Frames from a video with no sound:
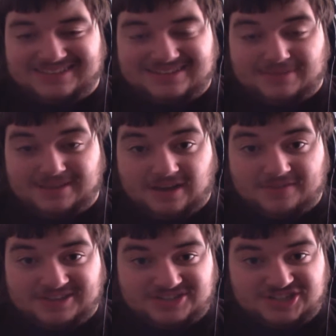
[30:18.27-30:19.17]
I mean, I've
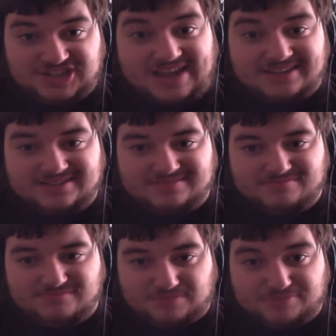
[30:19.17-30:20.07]
actually checked
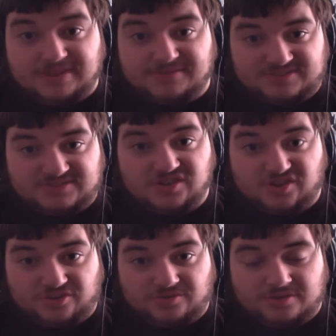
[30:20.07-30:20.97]
the previous
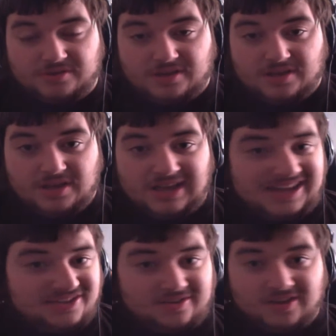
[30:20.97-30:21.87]
two,
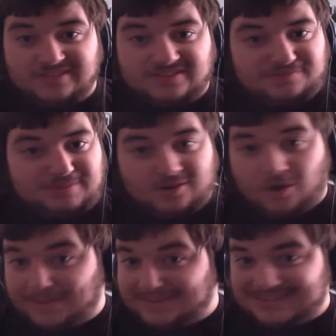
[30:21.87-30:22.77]
and you guys have been
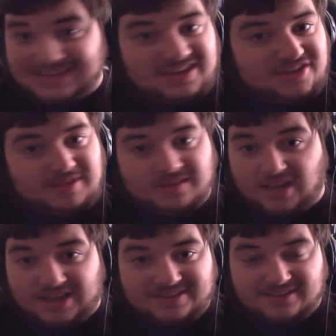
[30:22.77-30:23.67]
commenting, you've been
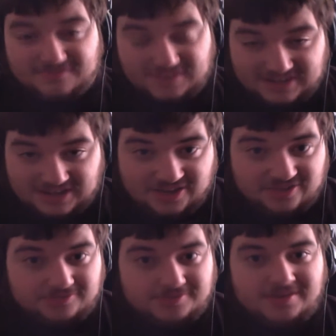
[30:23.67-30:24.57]
liking the
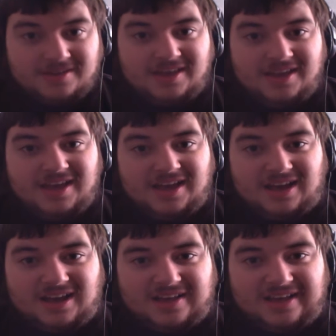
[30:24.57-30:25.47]
video,
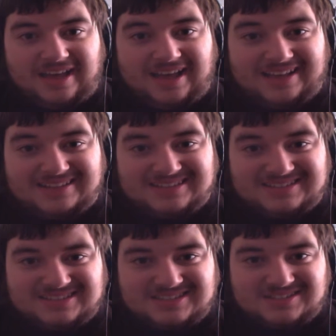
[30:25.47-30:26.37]
and
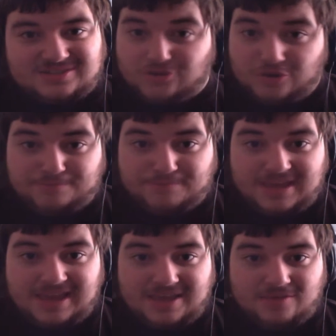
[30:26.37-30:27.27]
it's could
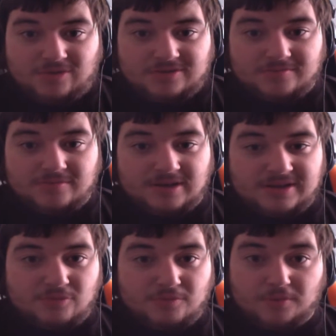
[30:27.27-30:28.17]
be one of my
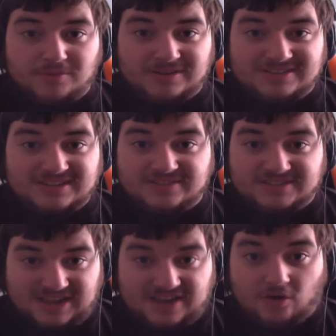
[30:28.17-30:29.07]
more popular series
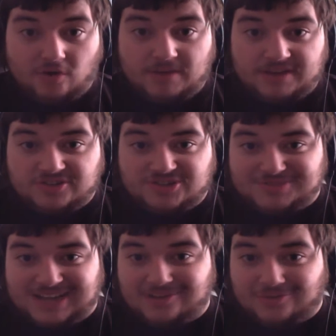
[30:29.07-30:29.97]
here on my YouTube
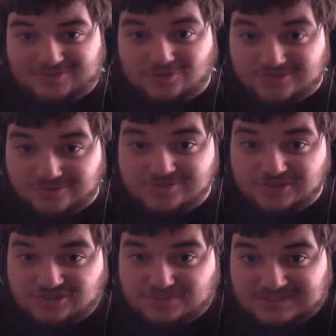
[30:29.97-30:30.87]
channel. It's also
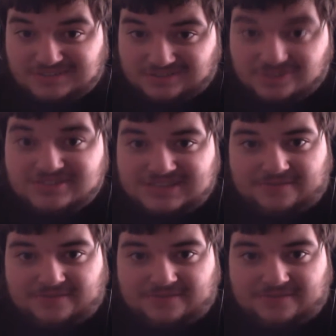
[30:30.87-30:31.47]
YouTube exclusive.